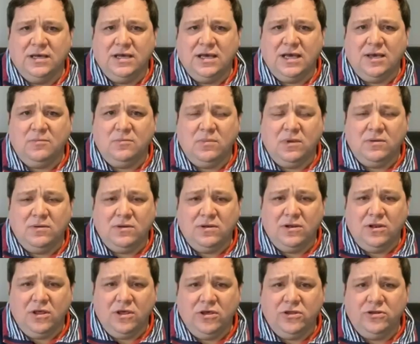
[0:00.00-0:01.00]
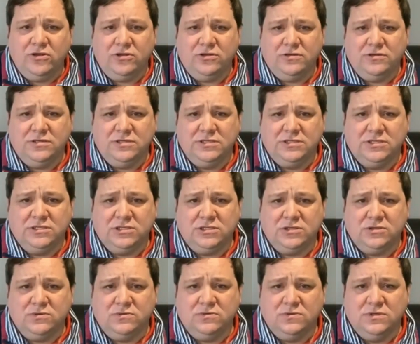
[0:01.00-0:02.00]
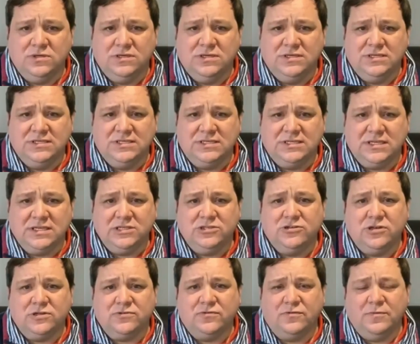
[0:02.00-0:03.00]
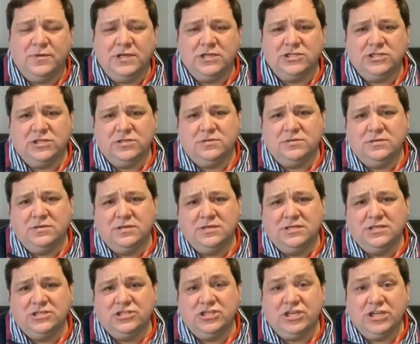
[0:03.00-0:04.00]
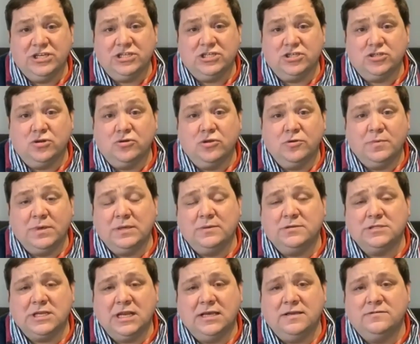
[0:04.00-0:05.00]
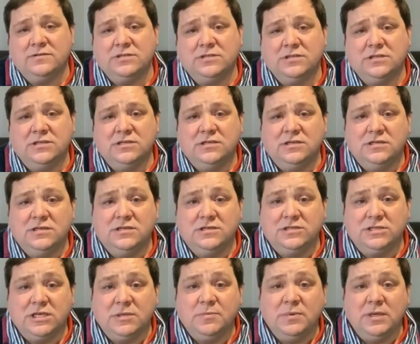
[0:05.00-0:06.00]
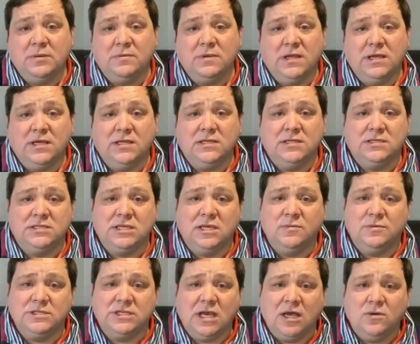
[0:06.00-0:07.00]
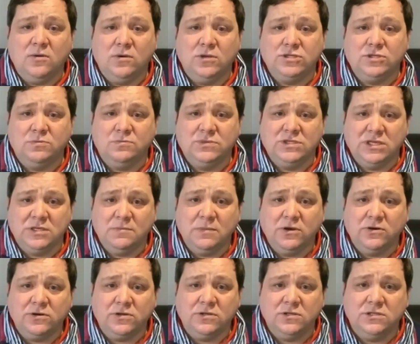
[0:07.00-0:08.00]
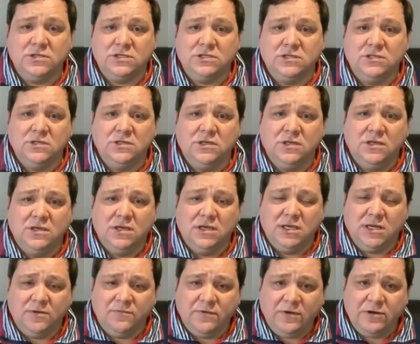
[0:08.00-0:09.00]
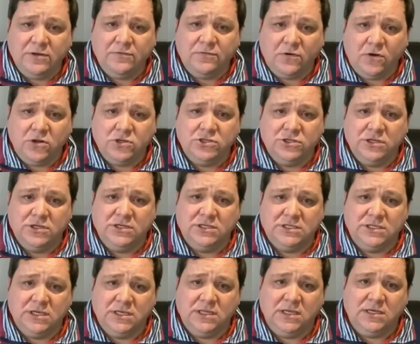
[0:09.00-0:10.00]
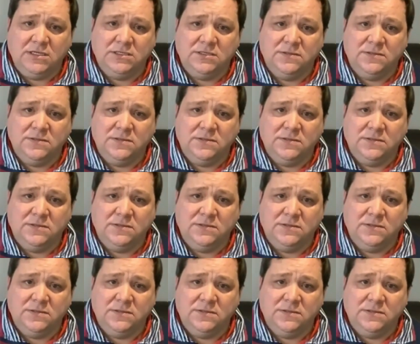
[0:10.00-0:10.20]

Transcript: I'm learning to see transformation and changes in other people's lives, see people healed the same as I was, and see miracles. I'm very fortunate to say that.